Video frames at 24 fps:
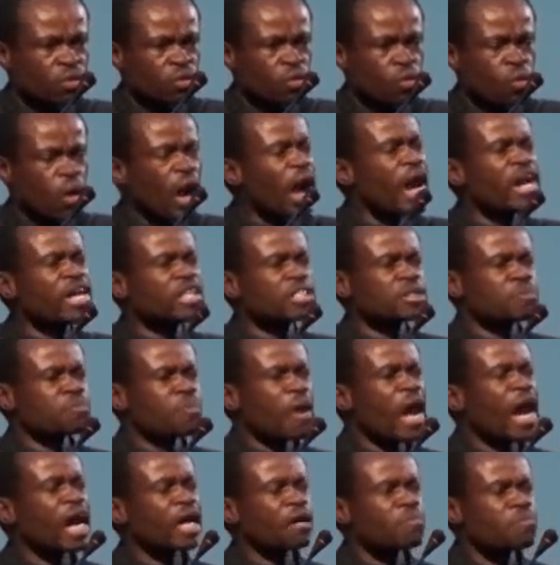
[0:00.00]
Why is
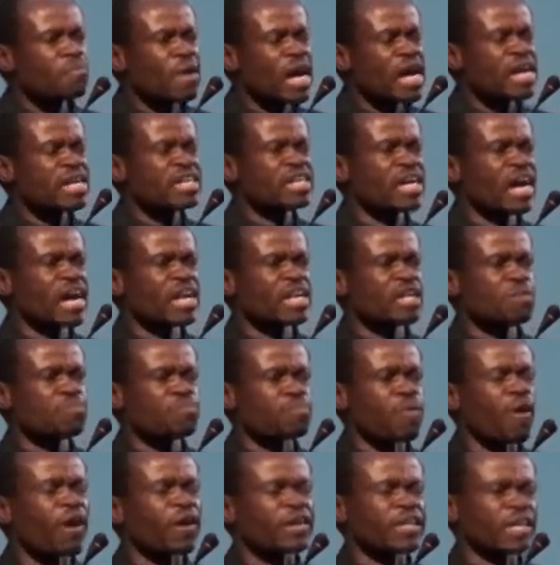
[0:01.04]
Black Monday an
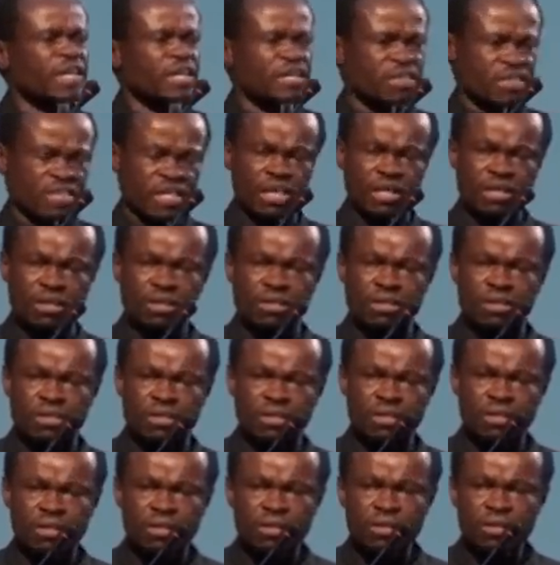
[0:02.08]
important thing?
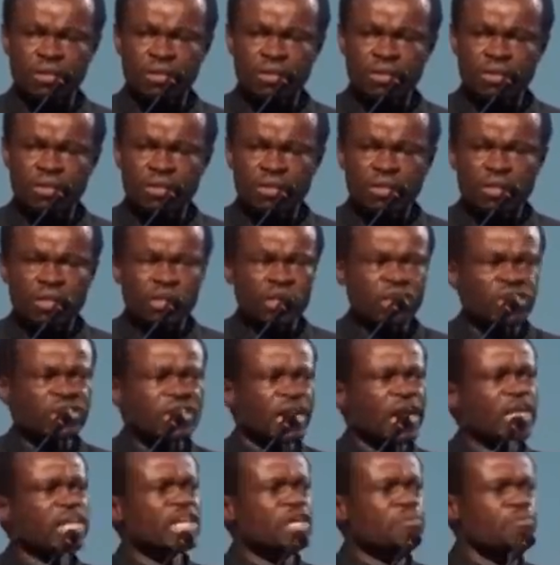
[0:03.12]
It is
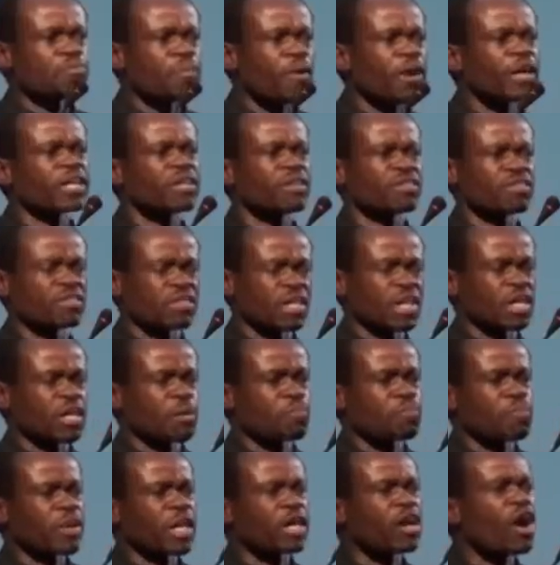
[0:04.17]
an important
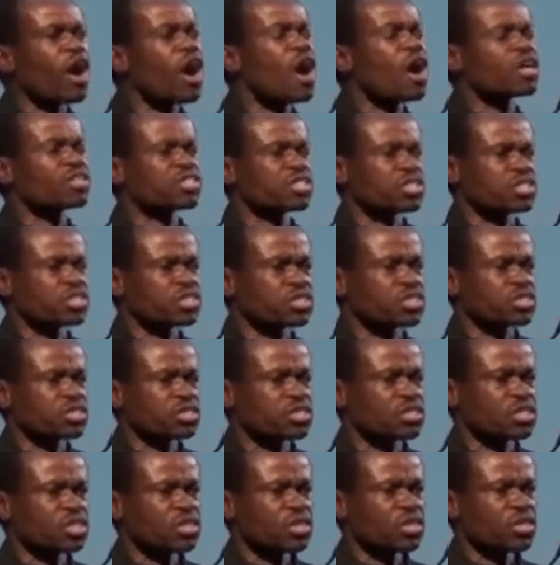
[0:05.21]
thing
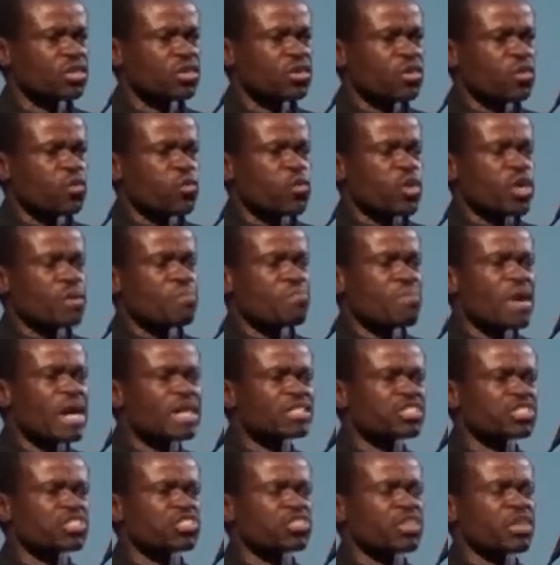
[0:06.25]
because we
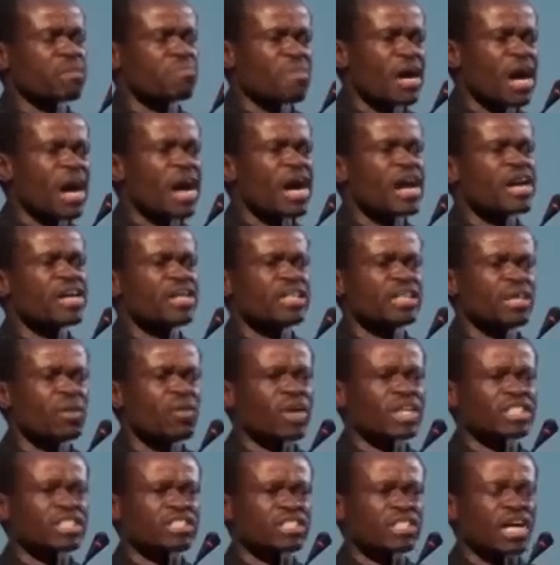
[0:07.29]
must remind
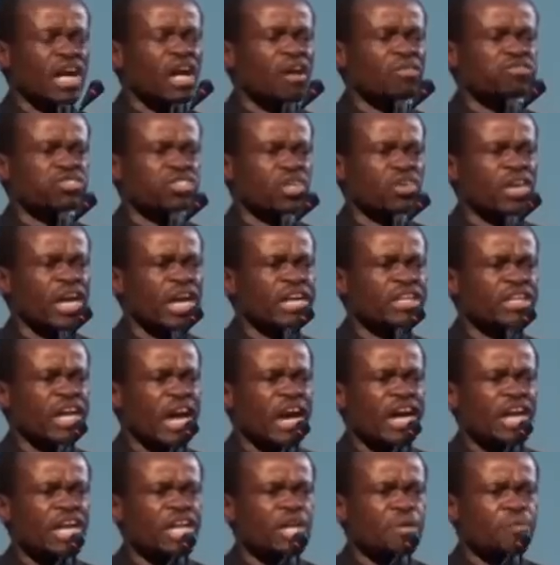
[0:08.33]
ourselves on a
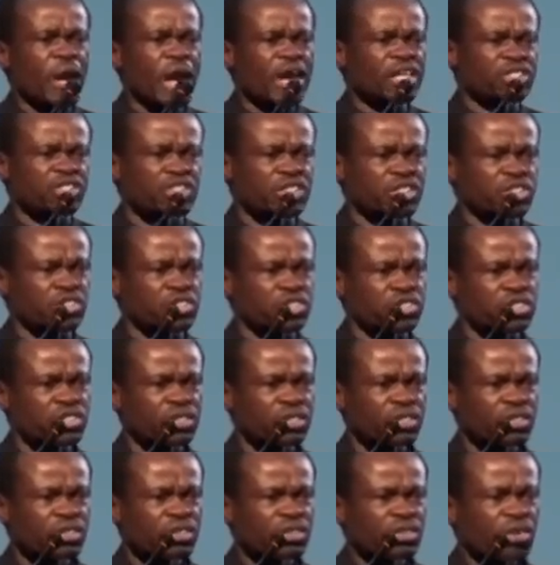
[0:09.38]
daily
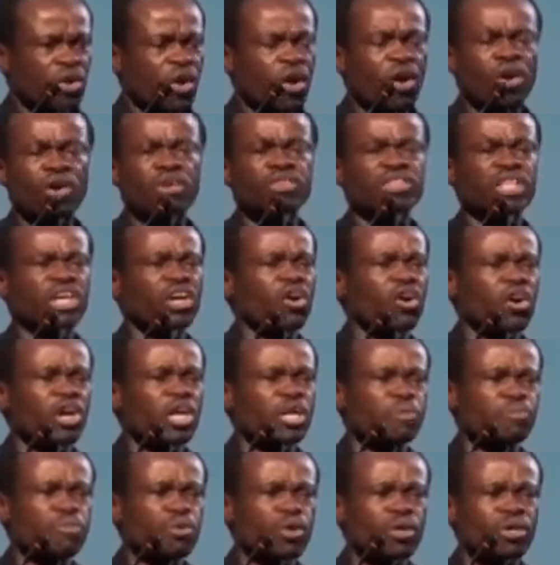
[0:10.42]
basis, all the
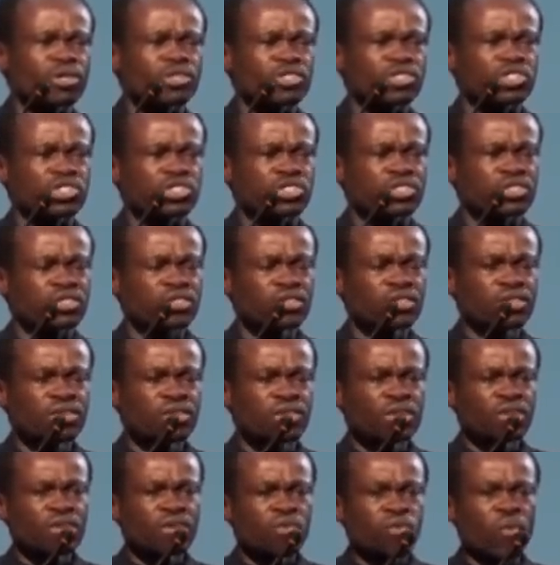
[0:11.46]
holy books,
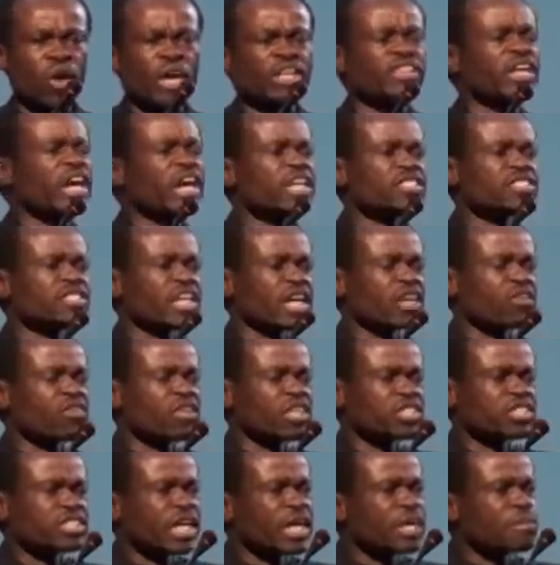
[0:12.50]
whether it's the
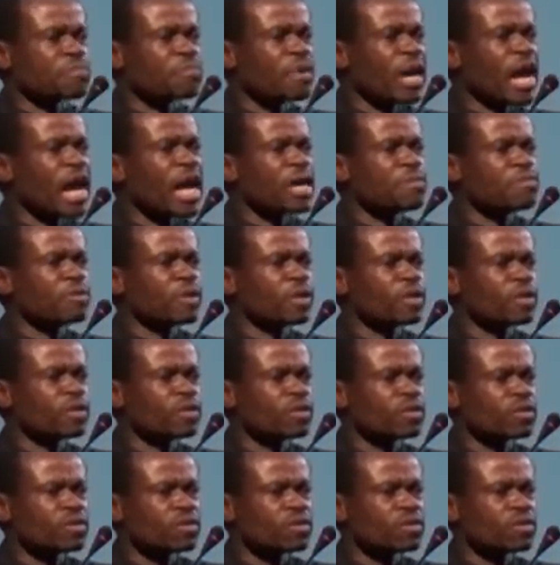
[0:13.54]
Christian Bible,